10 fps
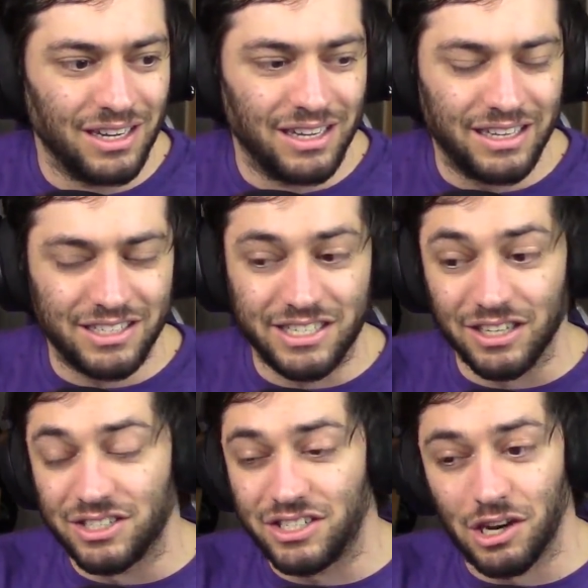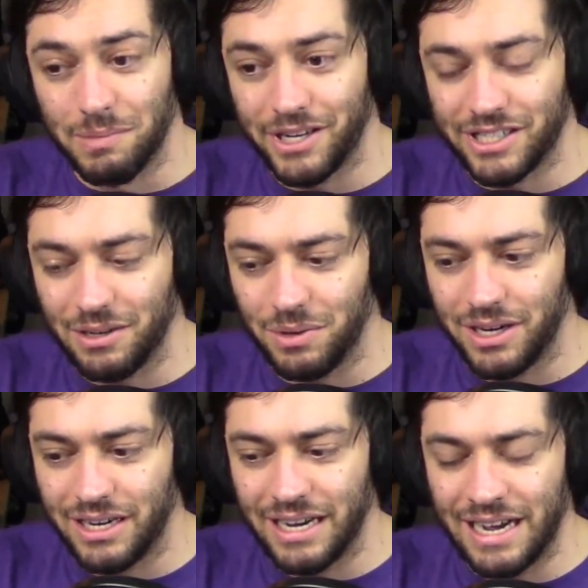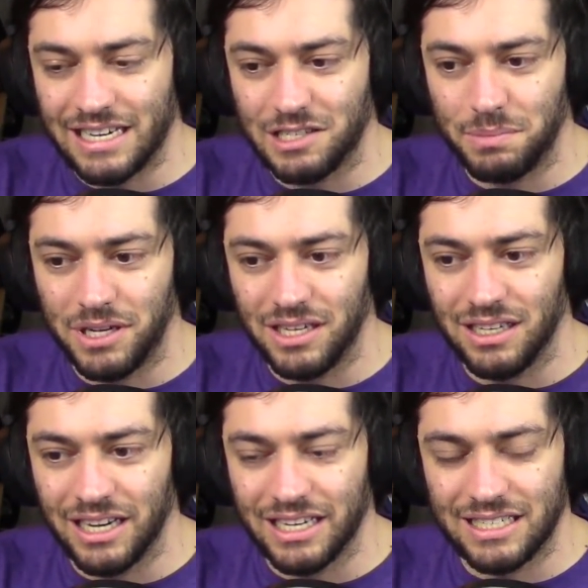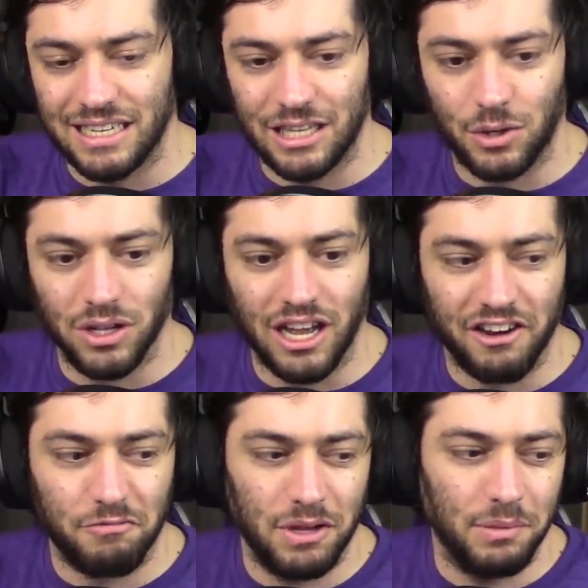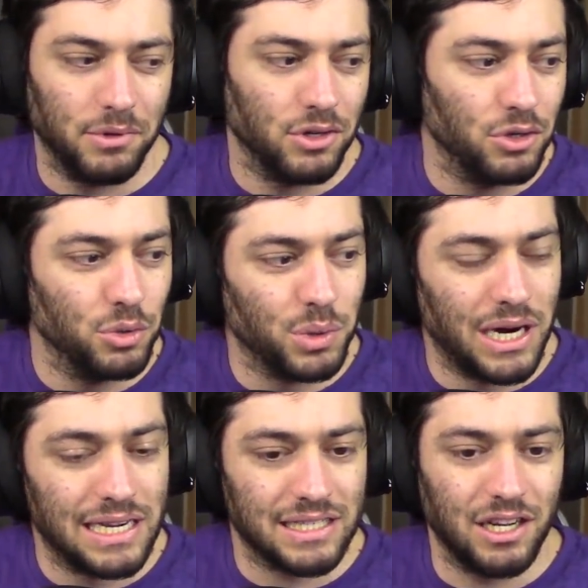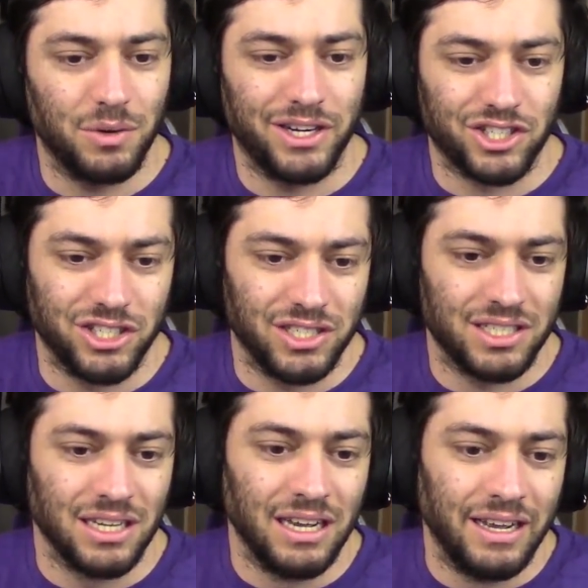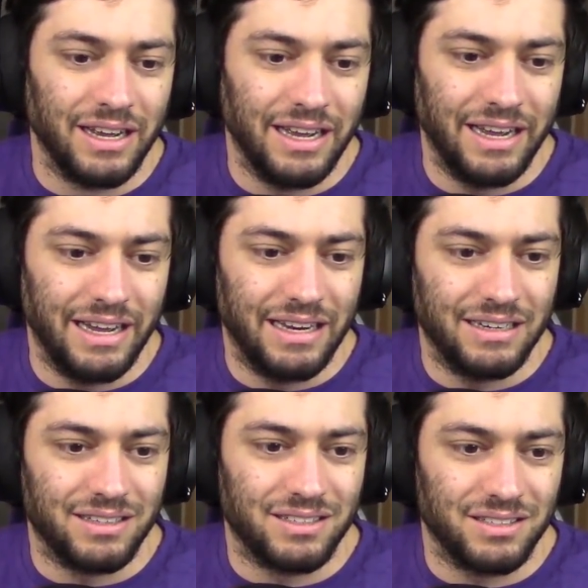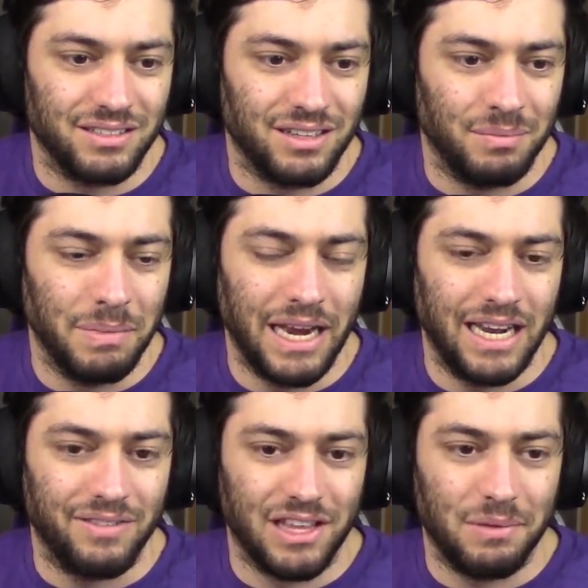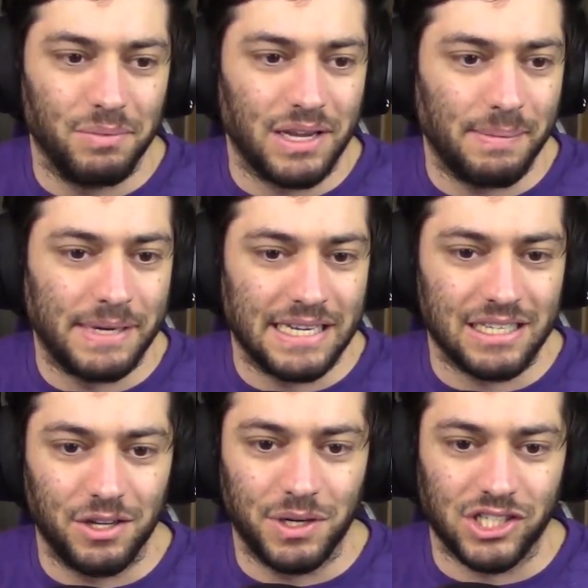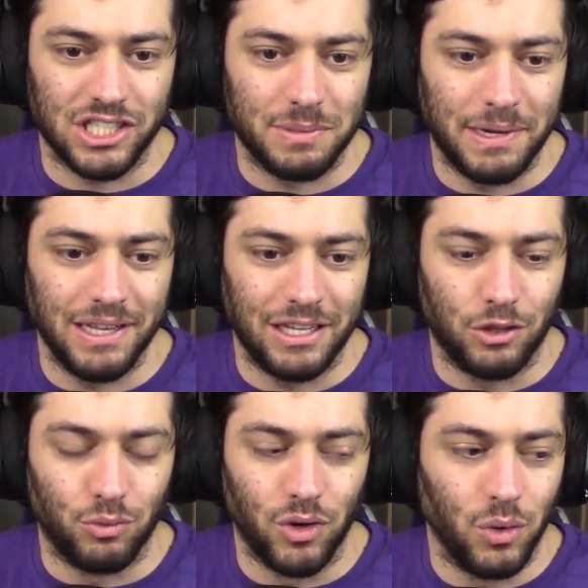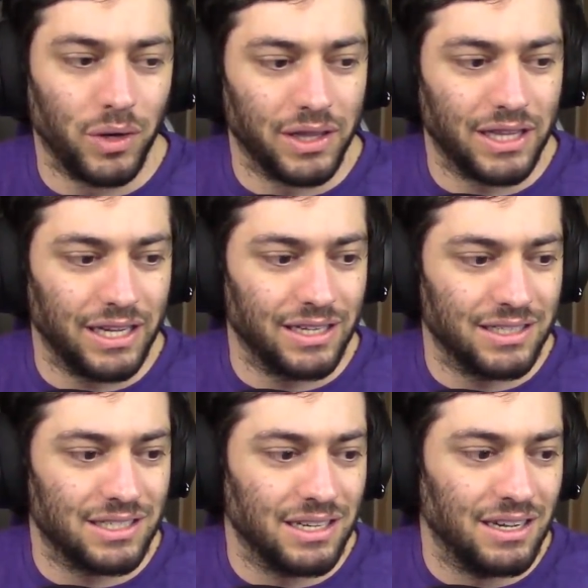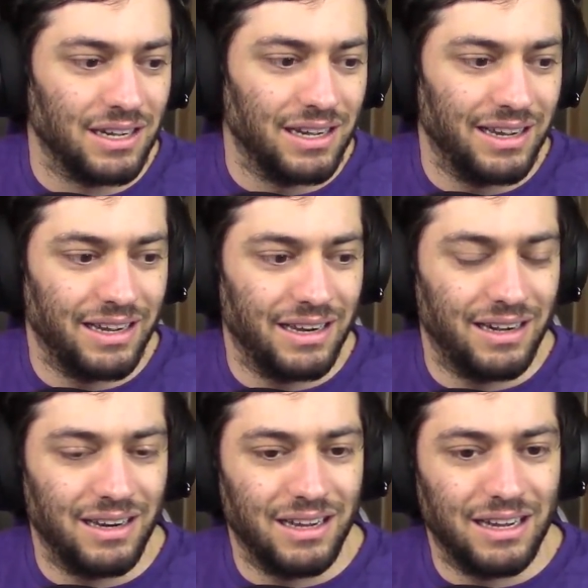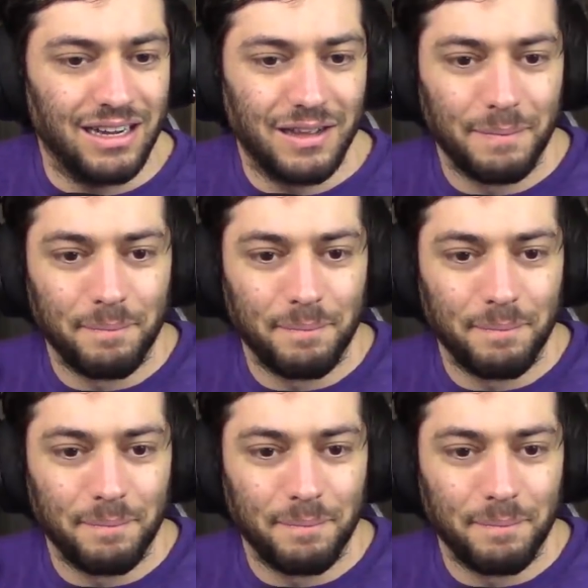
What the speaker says: There's still so much I wanted to ask, but like I said, there were a lot of people who were asking questions, and many of them kept asking questions about like the rogue and things. And, so